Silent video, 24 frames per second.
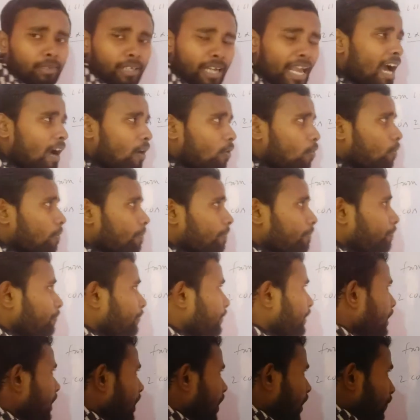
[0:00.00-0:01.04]
Now,
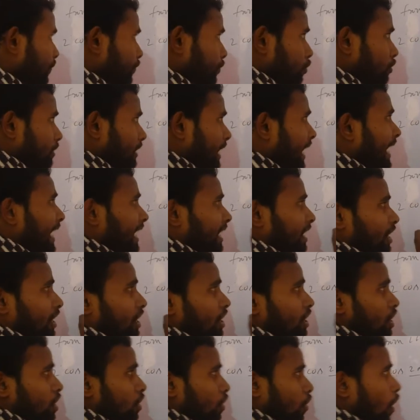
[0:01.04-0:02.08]
if you
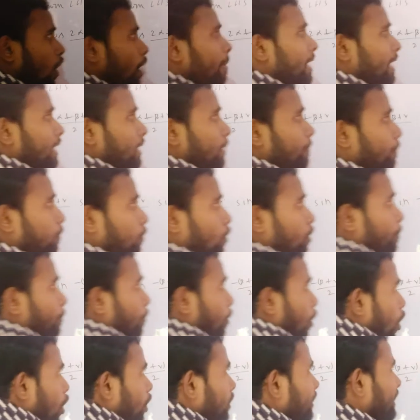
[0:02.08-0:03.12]
take common from
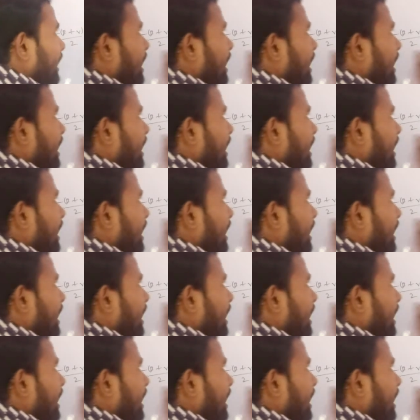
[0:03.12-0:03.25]
both